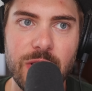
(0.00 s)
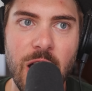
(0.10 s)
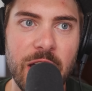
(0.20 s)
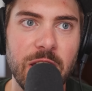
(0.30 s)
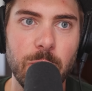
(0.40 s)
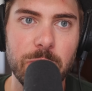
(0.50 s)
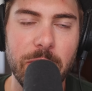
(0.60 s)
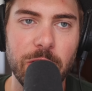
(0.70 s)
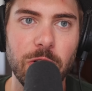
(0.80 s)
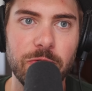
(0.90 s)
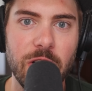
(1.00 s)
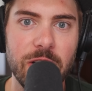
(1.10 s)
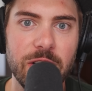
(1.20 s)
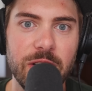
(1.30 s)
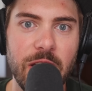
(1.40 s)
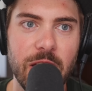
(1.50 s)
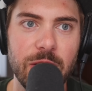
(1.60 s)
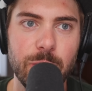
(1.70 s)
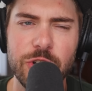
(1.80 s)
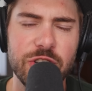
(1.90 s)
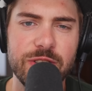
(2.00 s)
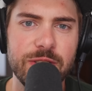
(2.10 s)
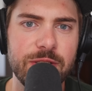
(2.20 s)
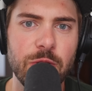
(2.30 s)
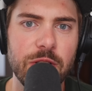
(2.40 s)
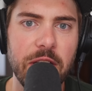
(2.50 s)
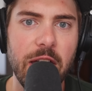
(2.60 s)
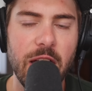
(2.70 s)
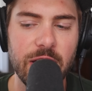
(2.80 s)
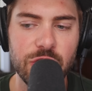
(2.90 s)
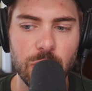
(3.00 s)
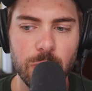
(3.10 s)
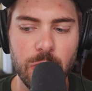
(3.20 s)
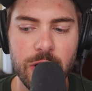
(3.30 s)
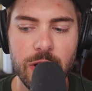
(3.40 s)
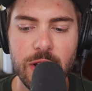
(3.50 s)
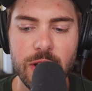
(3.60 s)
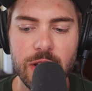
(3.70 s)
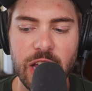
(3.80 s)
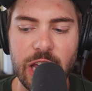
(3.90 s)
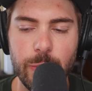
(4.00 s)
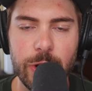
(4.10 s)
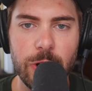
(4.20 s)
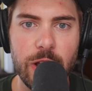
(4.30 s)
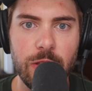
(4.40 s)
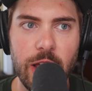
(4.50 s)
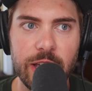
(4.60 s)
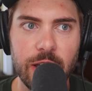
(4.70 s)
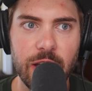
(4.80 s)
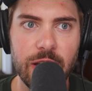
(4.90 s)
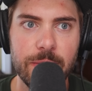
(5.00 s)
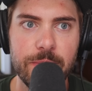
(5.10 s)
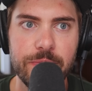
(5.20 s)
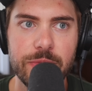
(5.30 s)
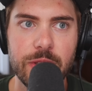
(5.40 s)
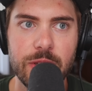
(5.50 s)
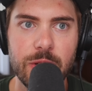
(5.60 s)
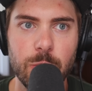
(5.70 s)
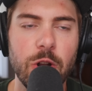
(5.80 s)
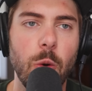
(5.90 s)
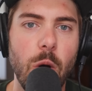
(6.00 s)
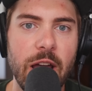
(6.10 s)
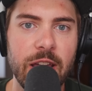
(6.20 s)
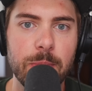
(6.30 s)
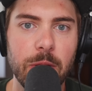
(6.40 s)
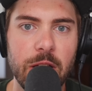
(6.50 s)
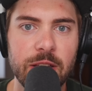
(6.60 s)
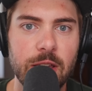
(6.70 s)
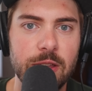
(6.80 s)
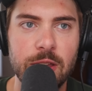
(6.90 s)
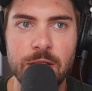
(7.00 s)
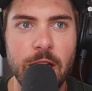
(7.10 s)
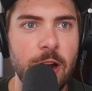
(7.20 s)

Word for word: hiking with my girlfriend and we were just doing a day hike, short one, and we were in like we're in Hawaii, but the